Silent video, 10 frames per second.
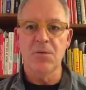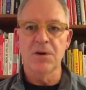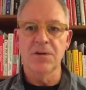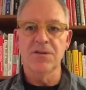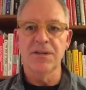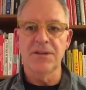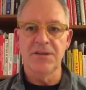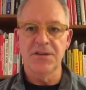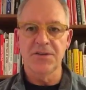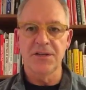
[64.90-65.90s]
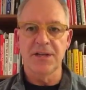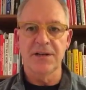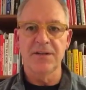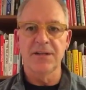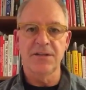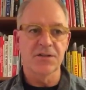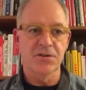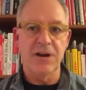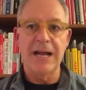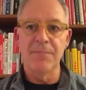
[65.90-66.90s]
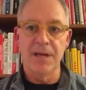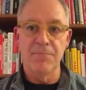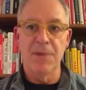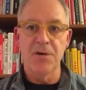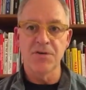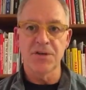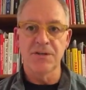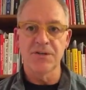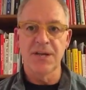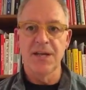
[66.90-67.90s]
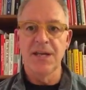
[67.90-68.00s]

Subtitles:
words in the dictionary that describe emotions.